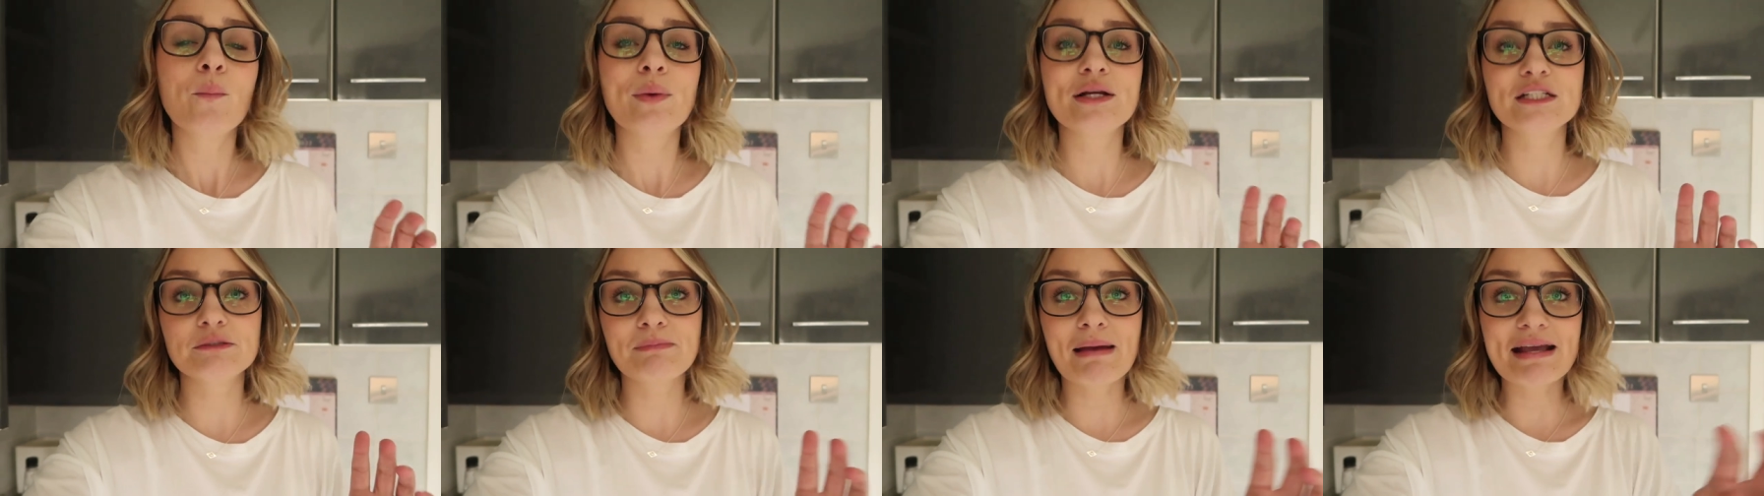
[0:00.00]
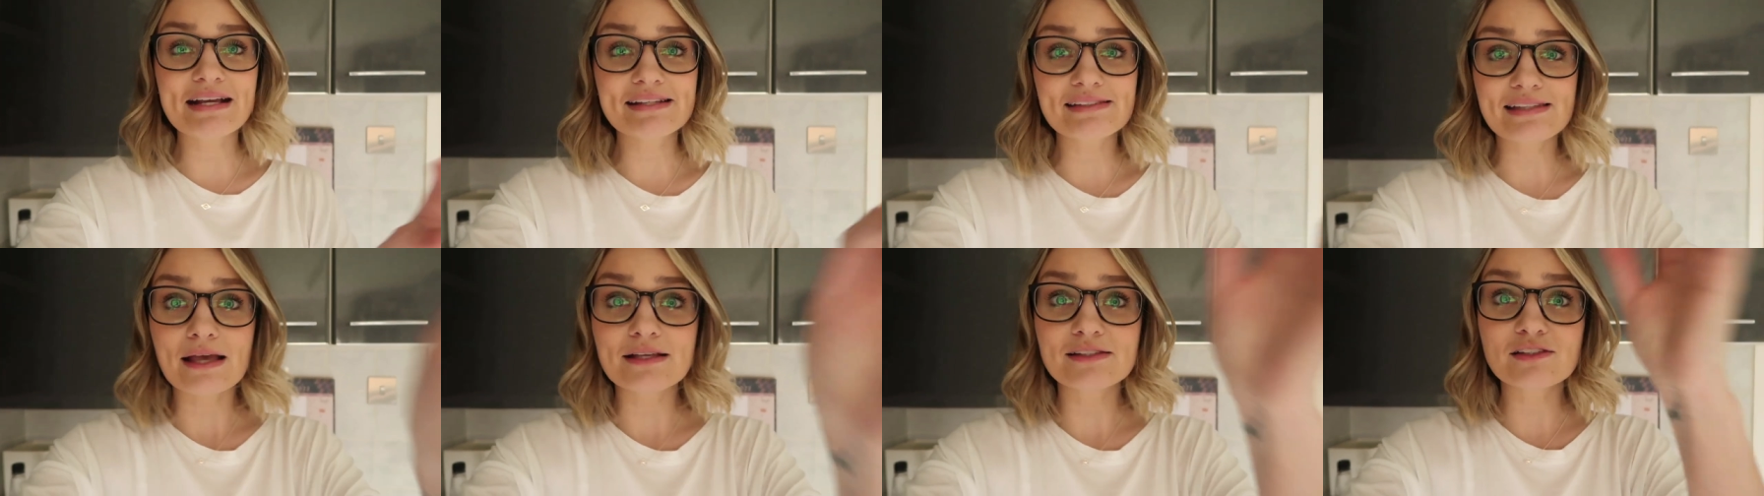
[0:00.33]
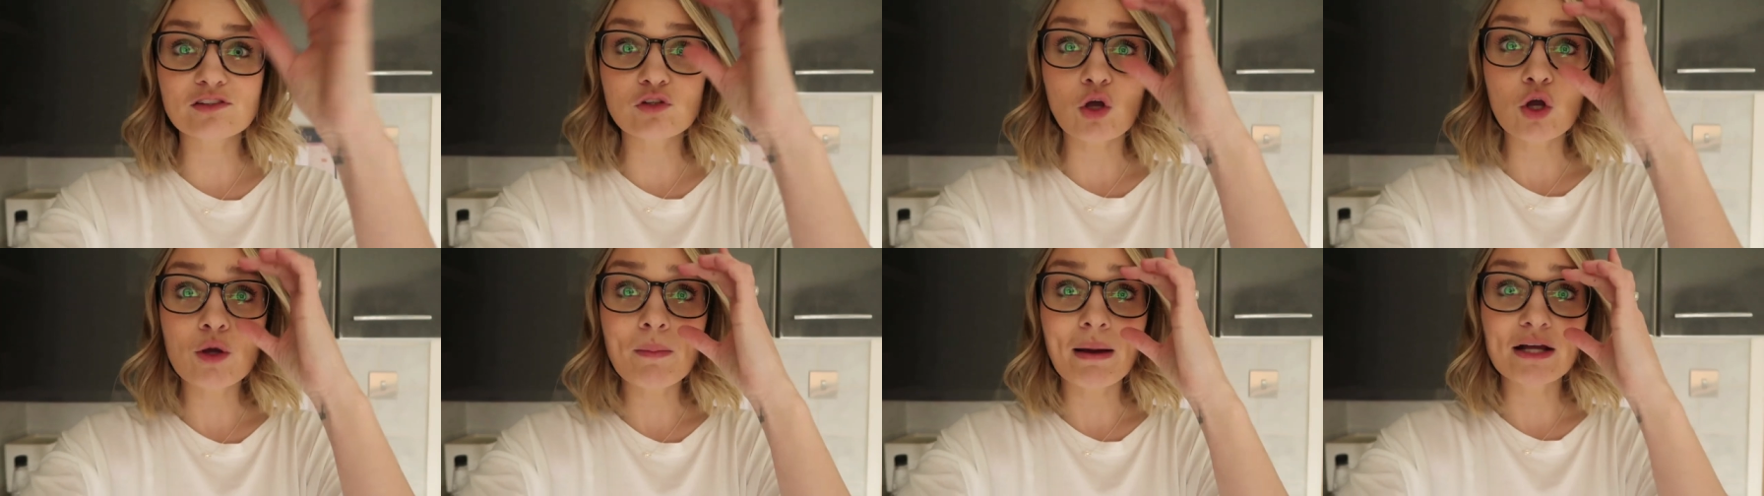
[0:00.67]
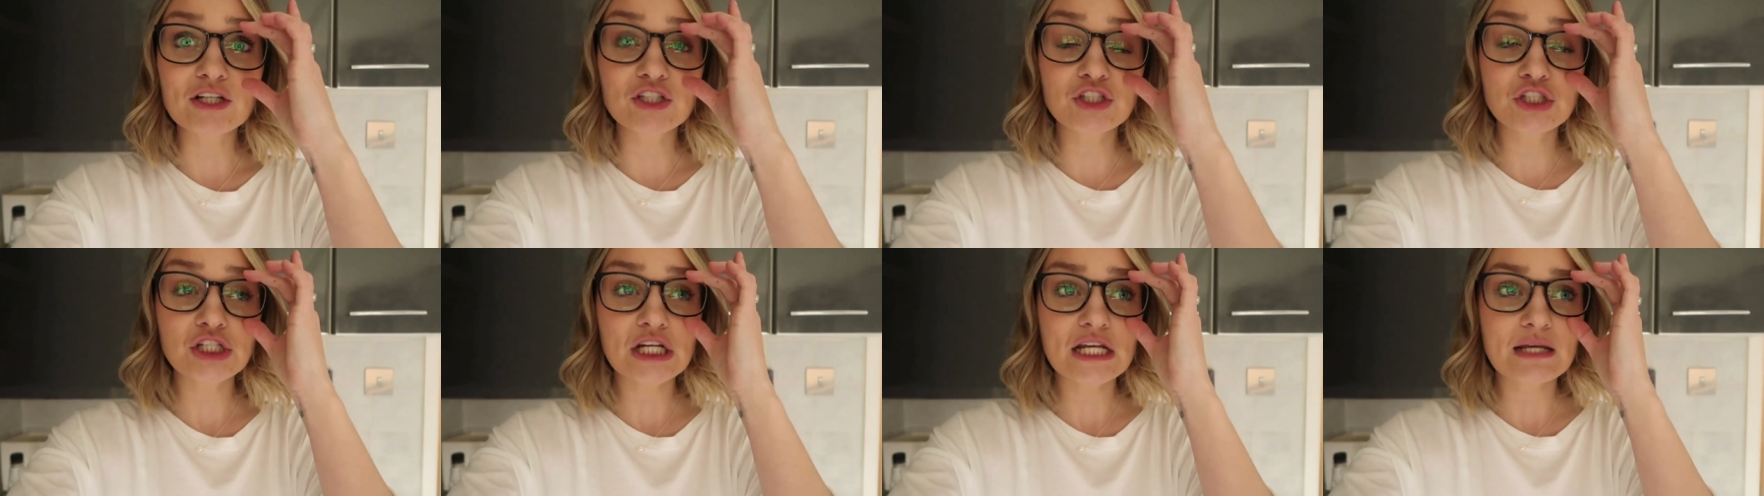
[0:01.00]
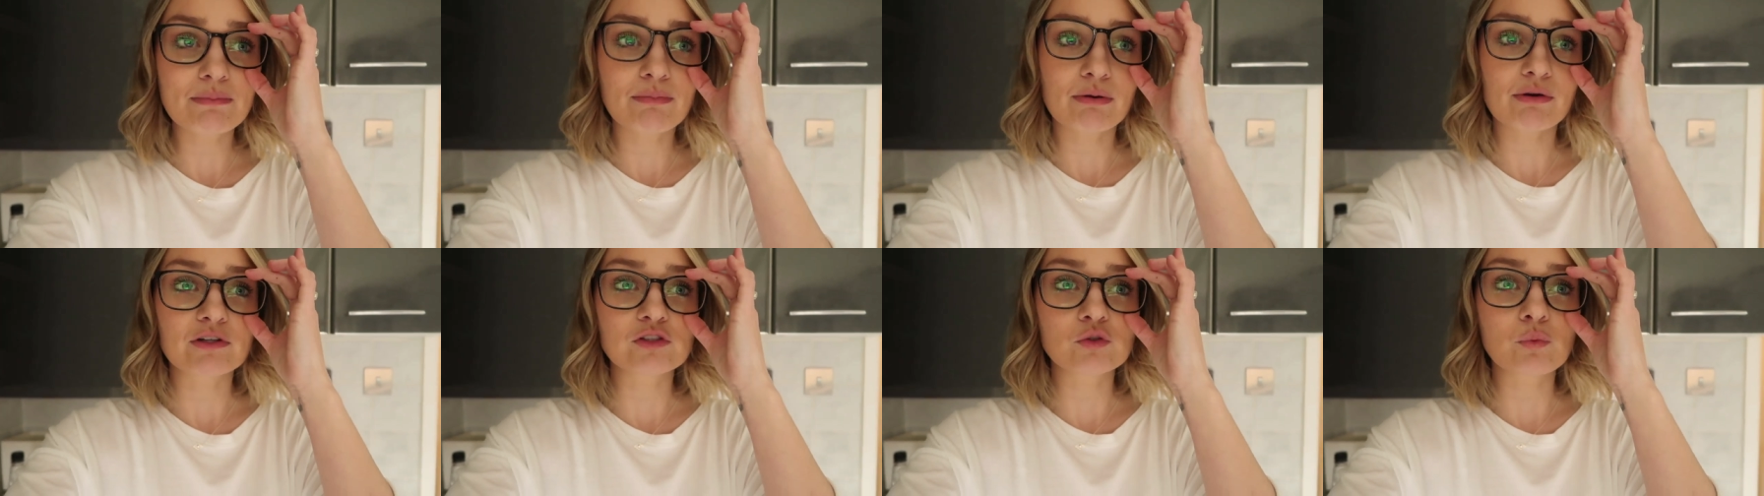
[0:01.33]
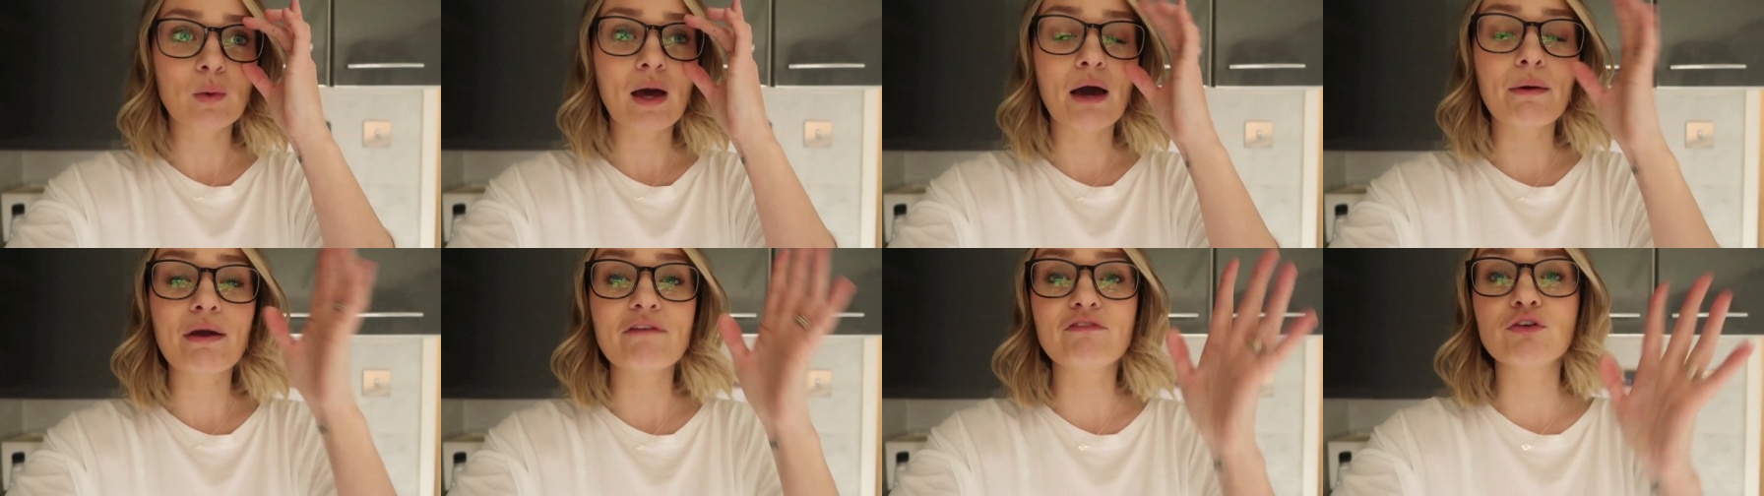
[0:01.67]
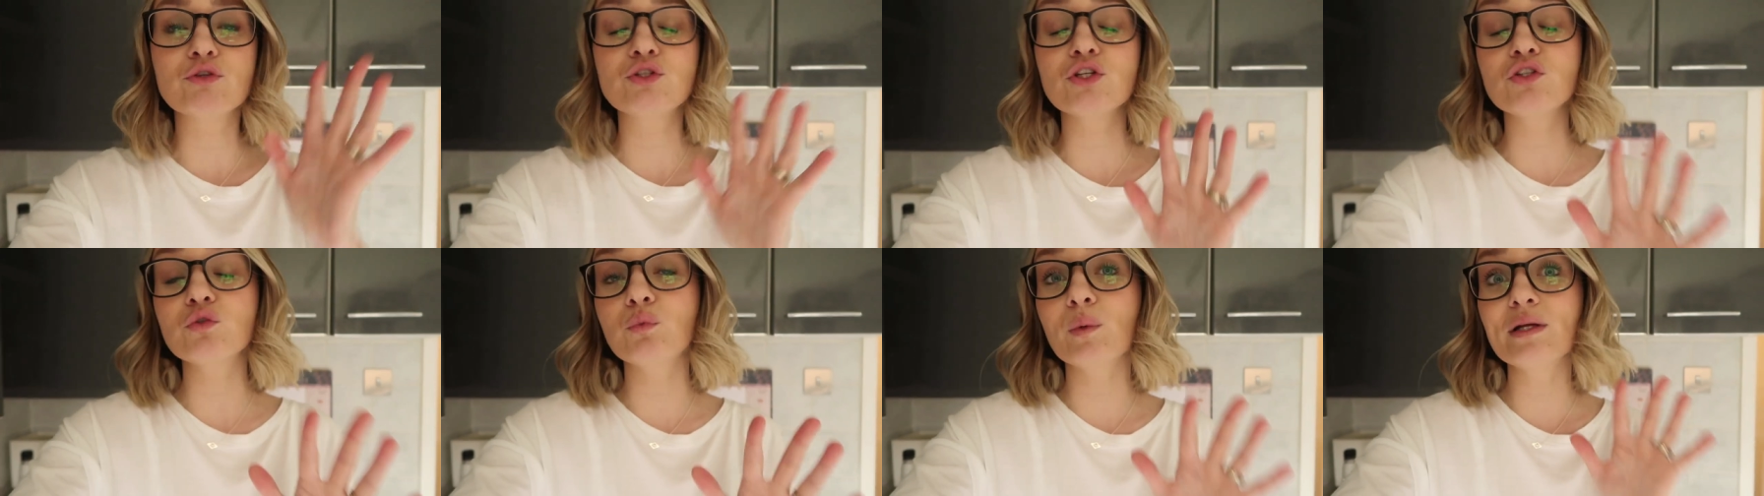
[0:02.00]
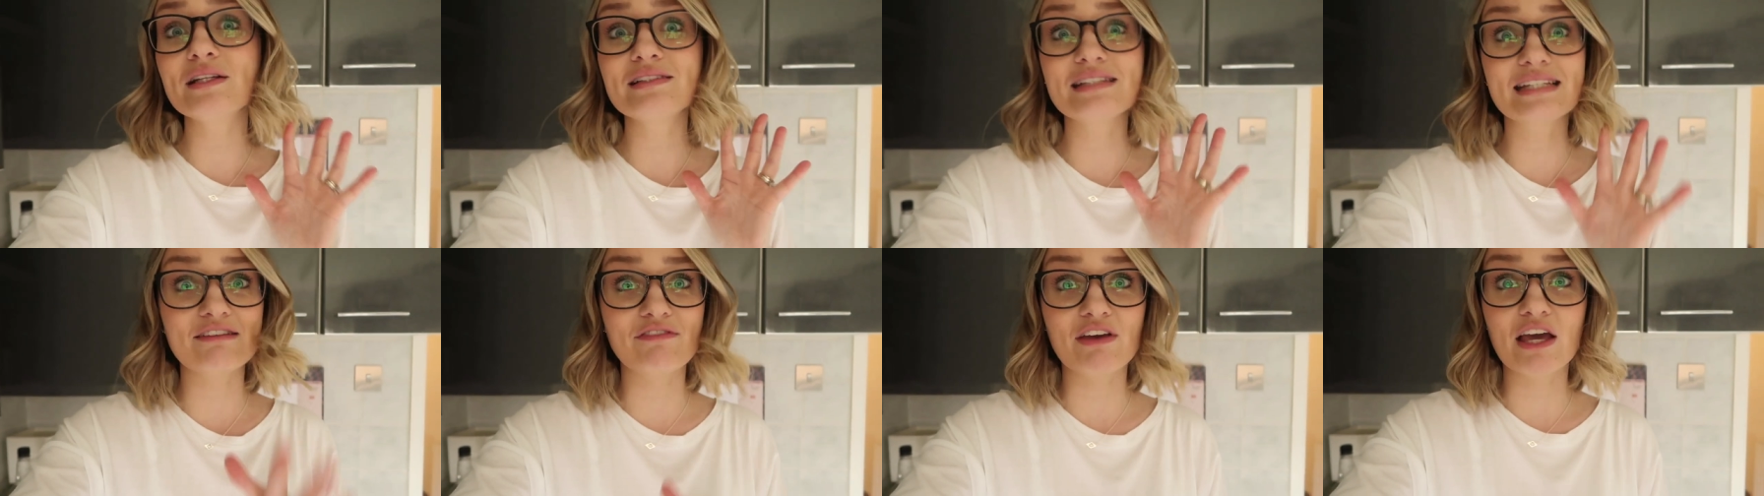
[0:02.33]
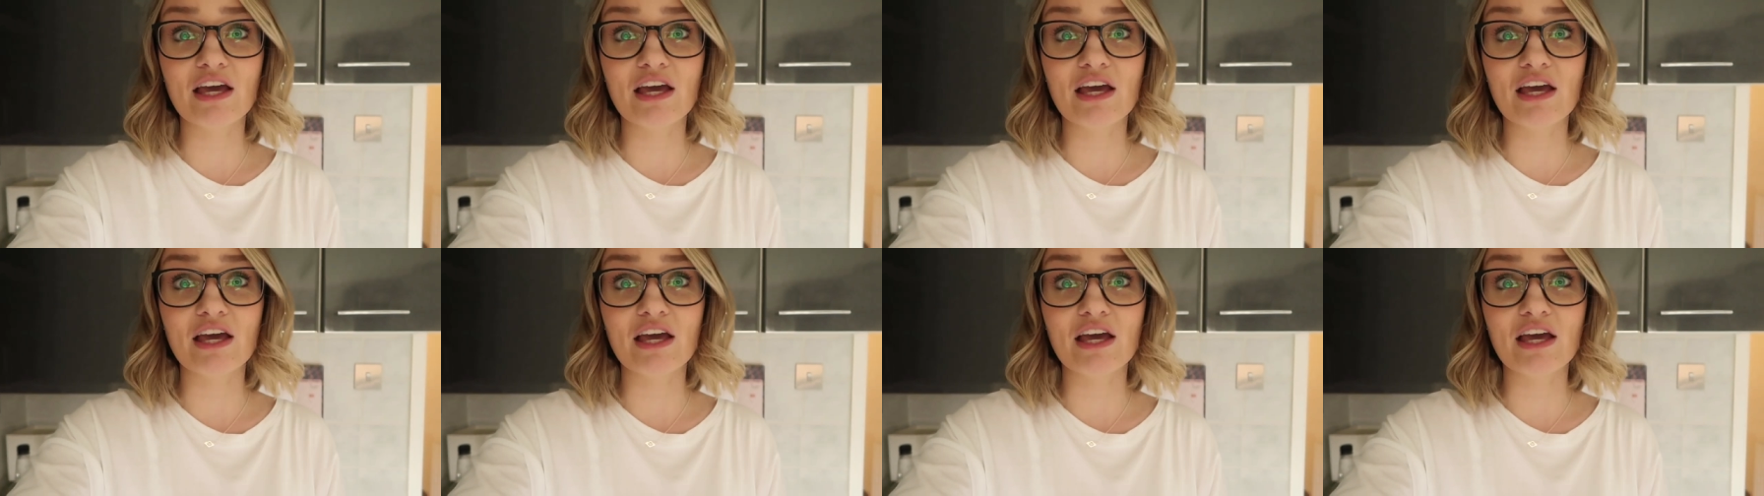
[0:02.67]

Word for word: which makes it so much cheaper as well if you just wanted to